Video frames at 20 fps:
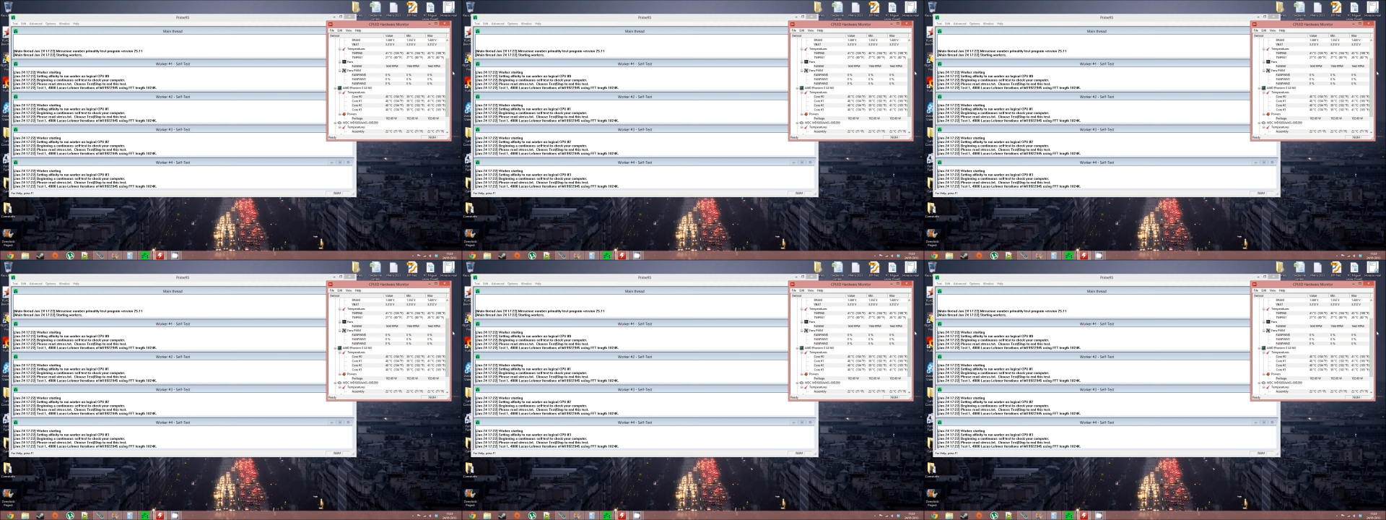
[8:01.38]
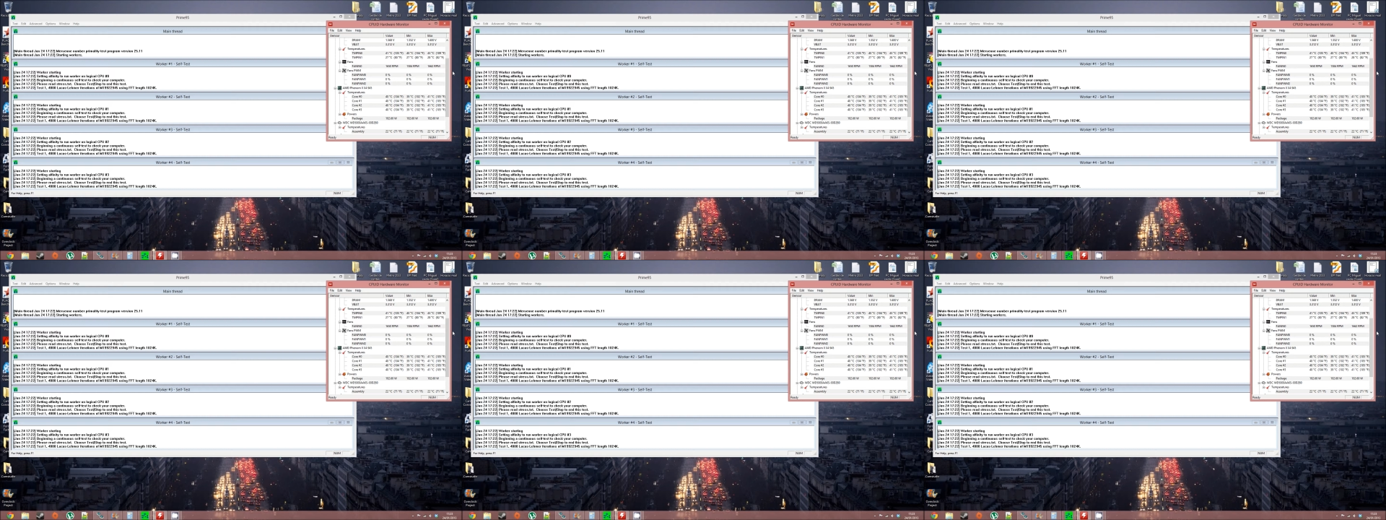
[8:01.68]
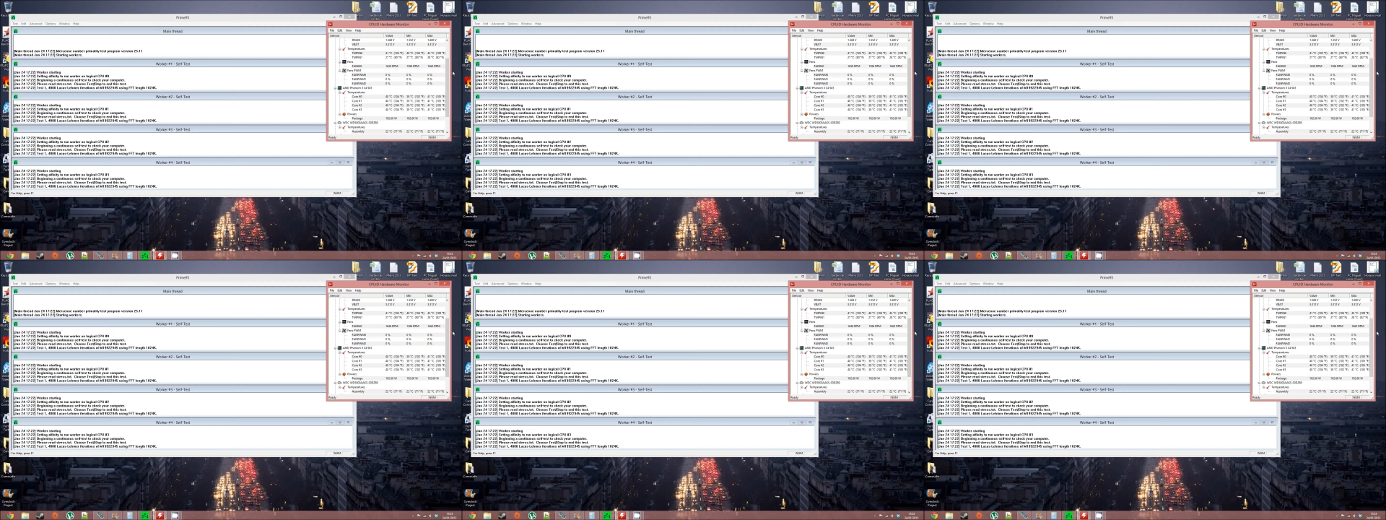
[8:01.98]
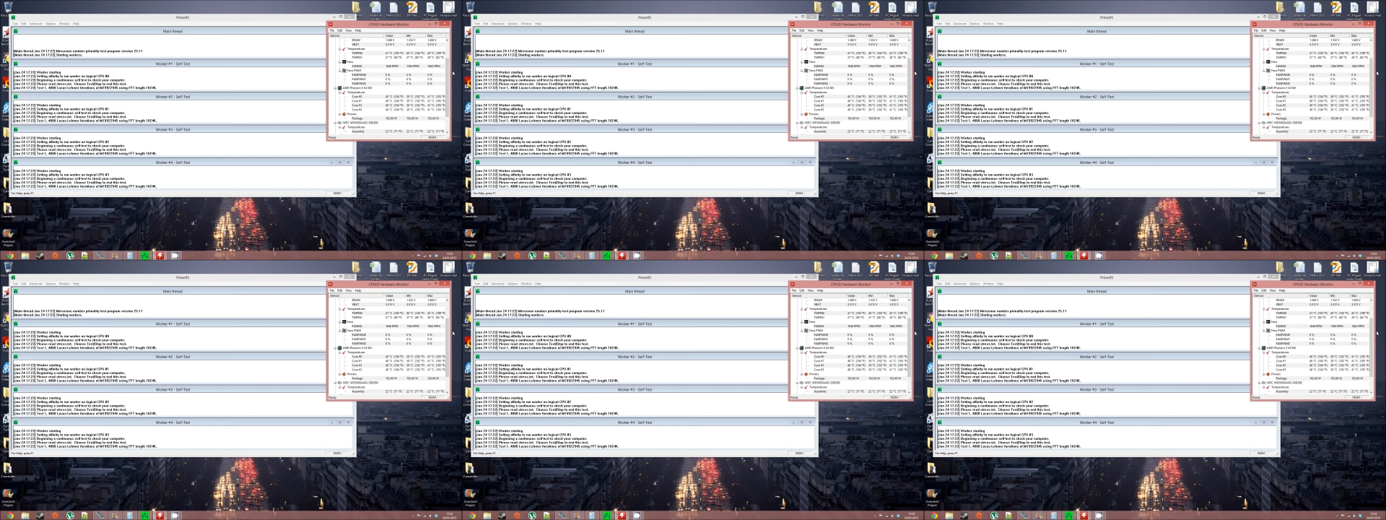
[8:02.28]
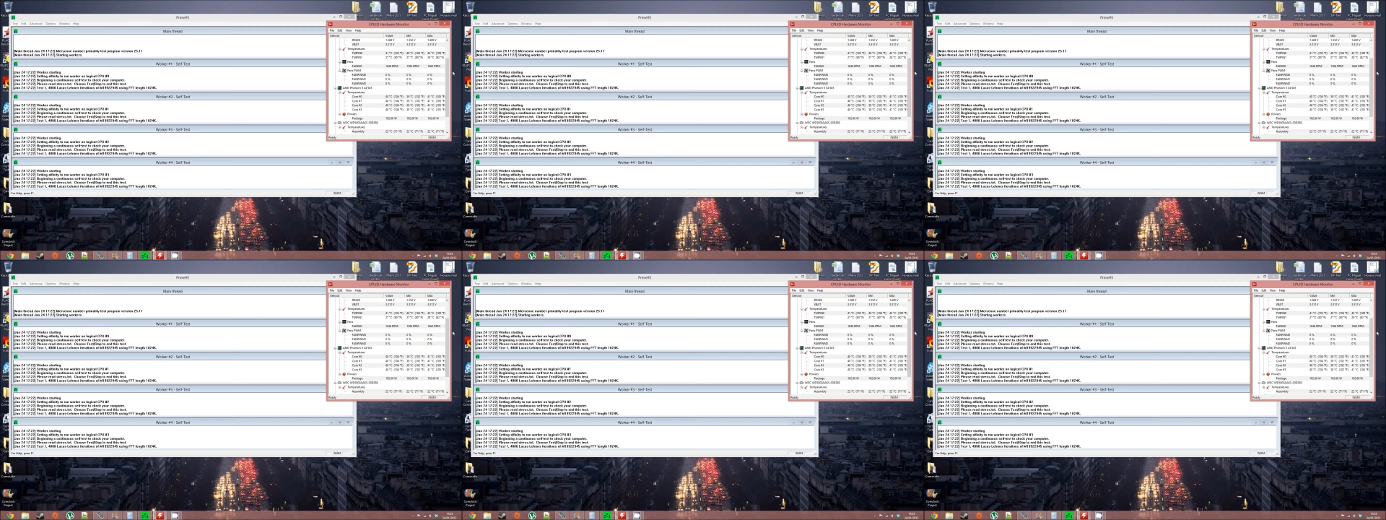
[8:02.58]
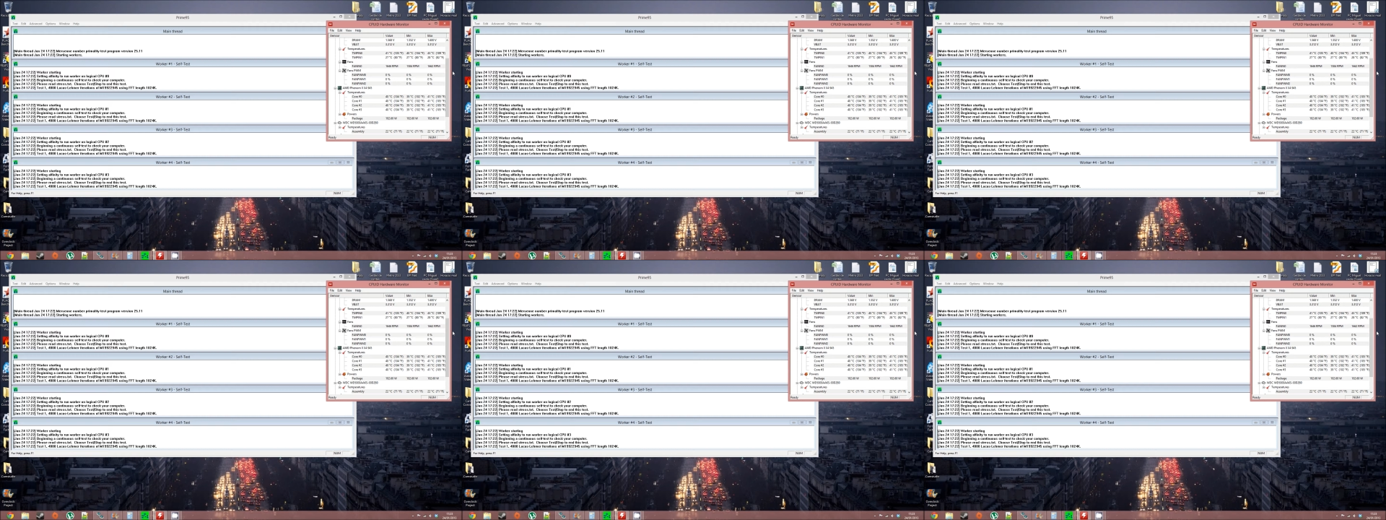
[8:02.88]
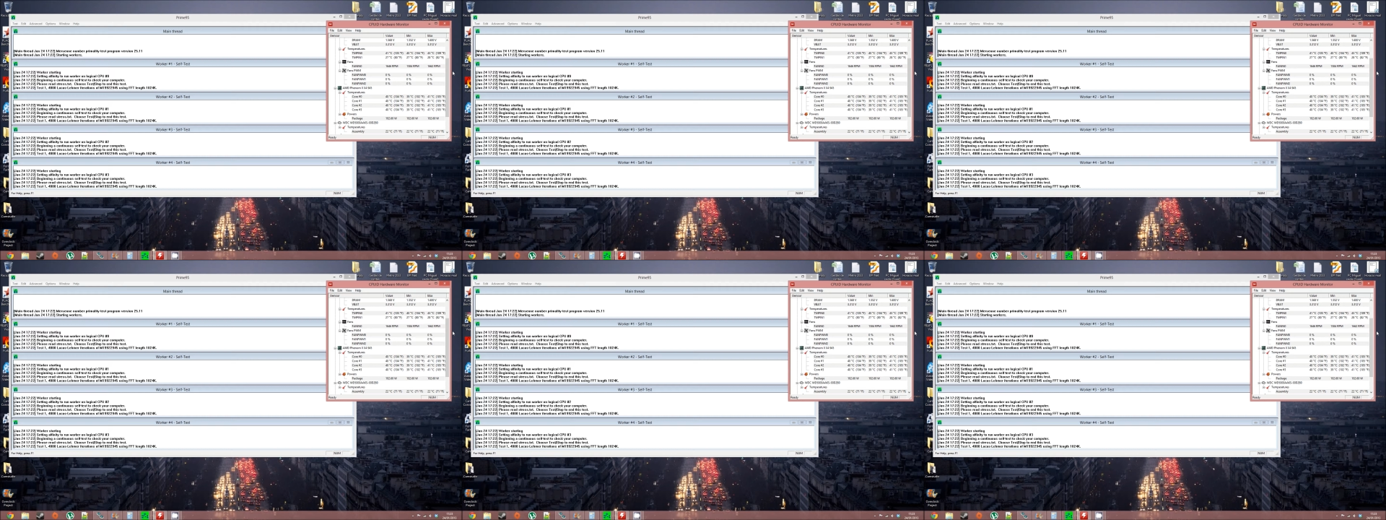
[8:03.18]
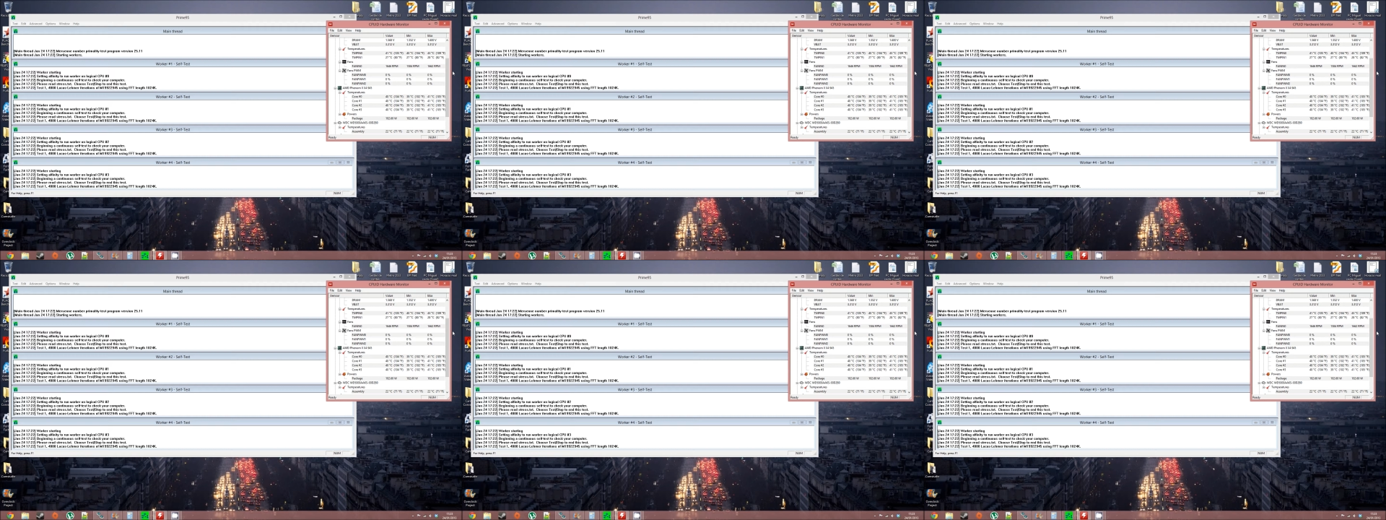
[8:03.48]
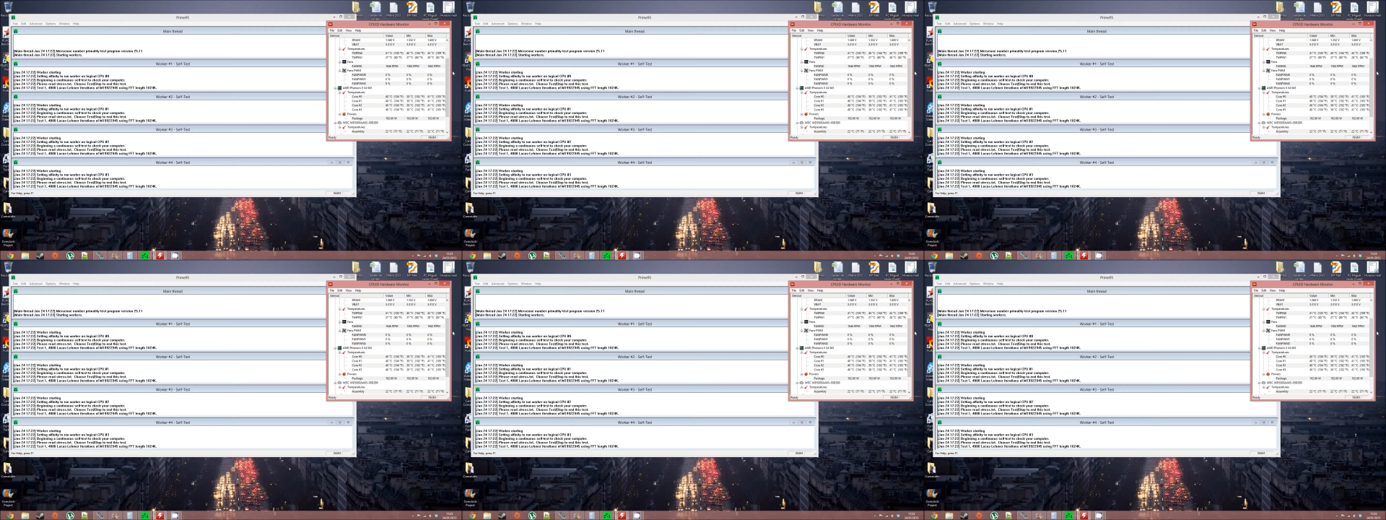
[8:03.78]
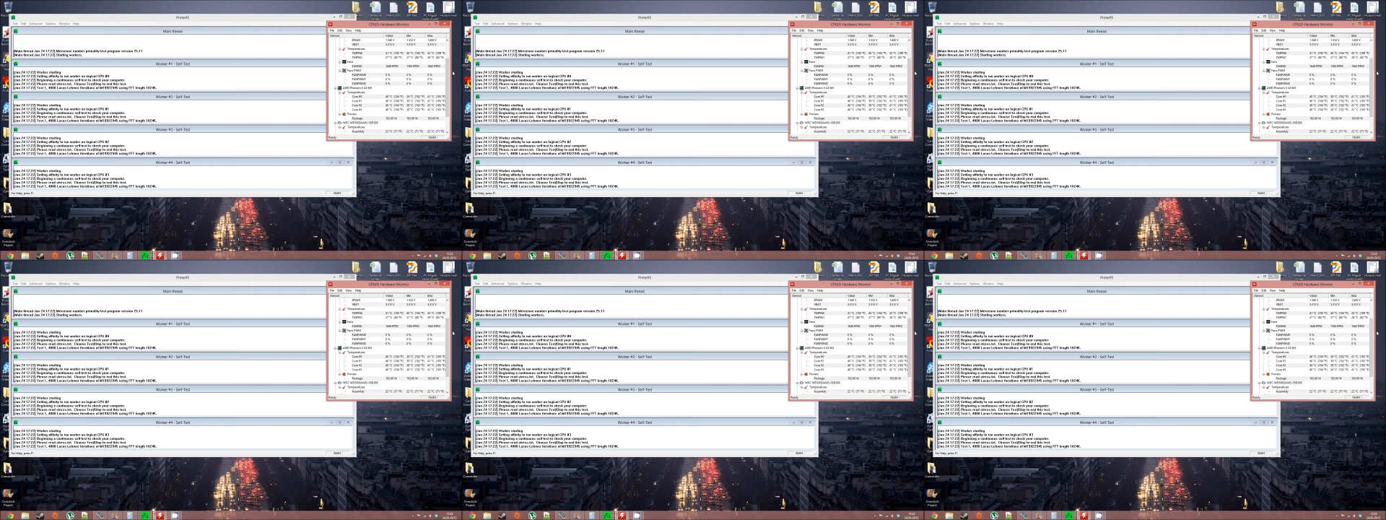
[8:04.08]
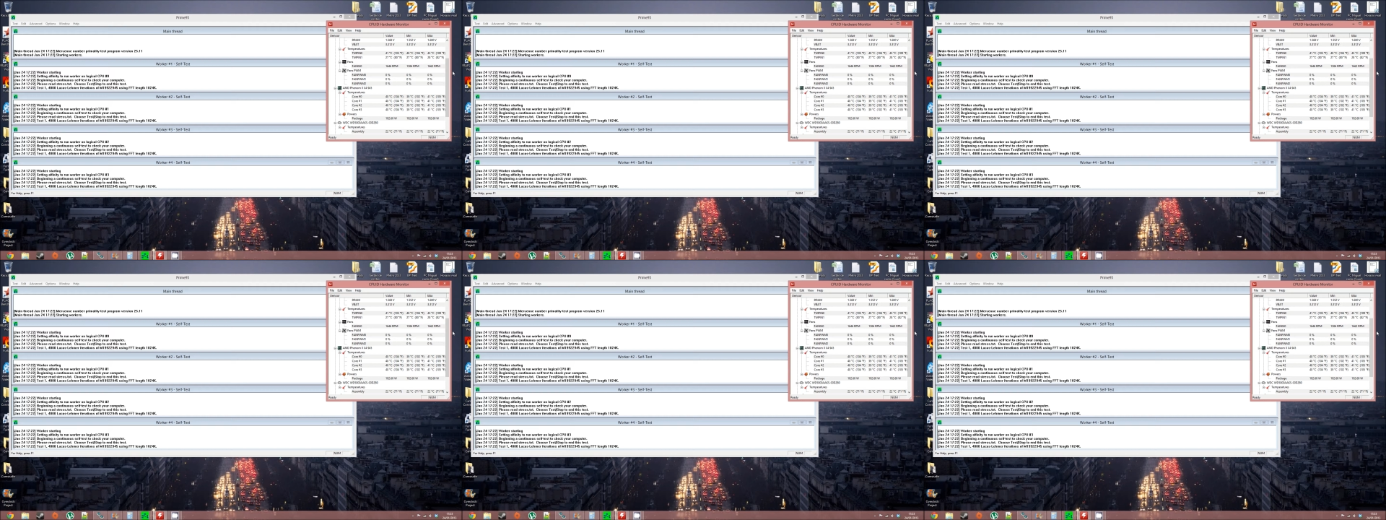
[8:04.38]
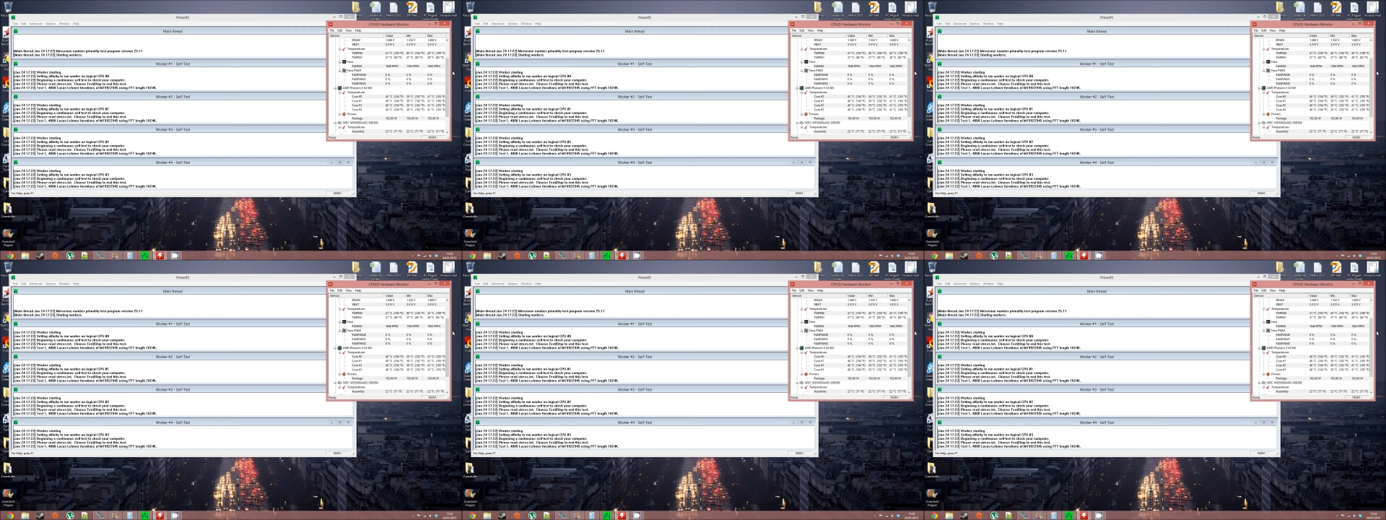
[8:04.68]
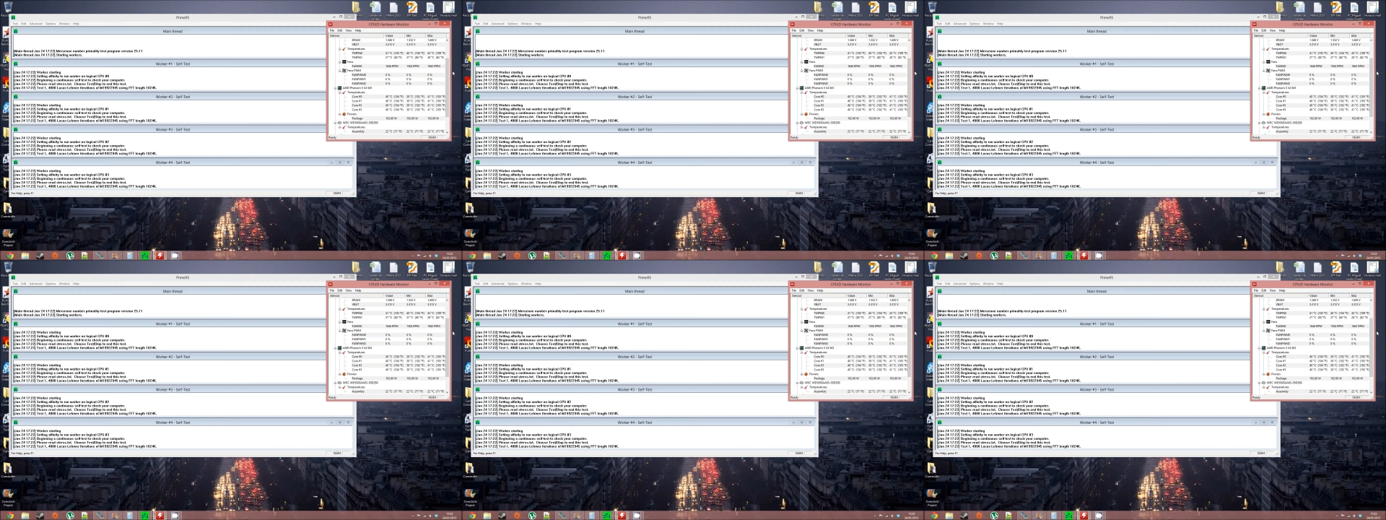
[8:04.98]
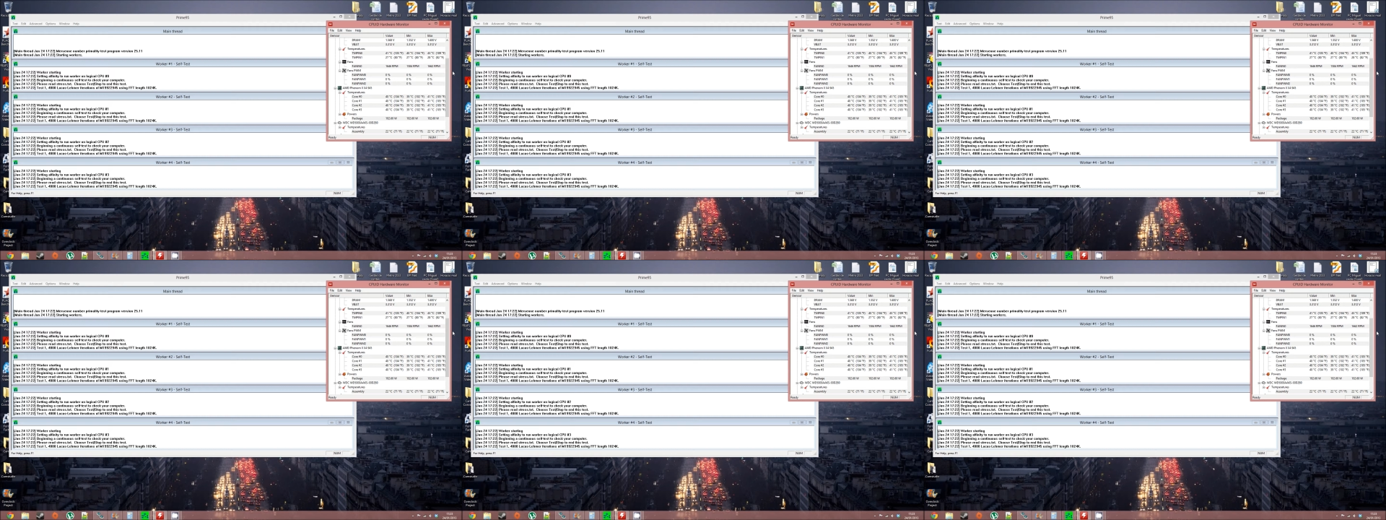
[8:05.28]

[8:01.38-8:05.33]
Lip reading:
Nobody's mouth can be seen.